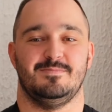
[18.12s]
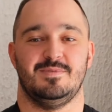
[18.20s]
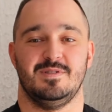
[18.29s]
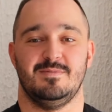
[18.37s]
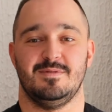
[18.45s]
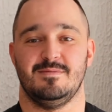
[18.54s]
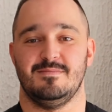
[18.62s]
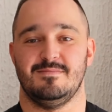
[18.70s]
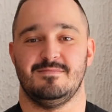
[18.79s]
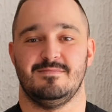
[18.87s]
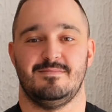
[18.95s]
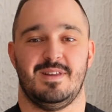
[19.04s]
bourbon,
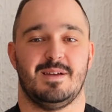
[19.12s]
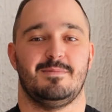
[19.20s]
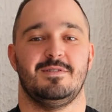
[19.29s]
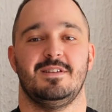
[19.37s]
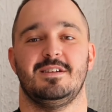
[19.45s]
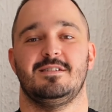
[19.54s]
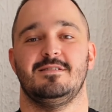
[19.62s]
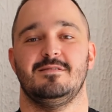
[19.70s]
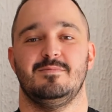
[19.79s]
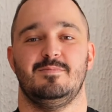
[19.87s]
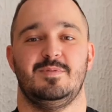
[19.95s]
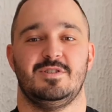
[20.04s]
blackberry
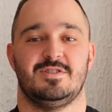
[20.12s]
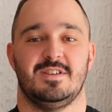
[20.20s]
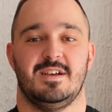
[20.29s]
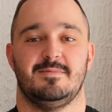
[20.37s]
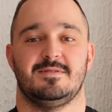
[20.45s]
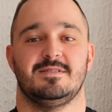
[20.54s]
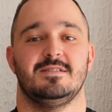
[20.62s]
liqueur, peach schnapps.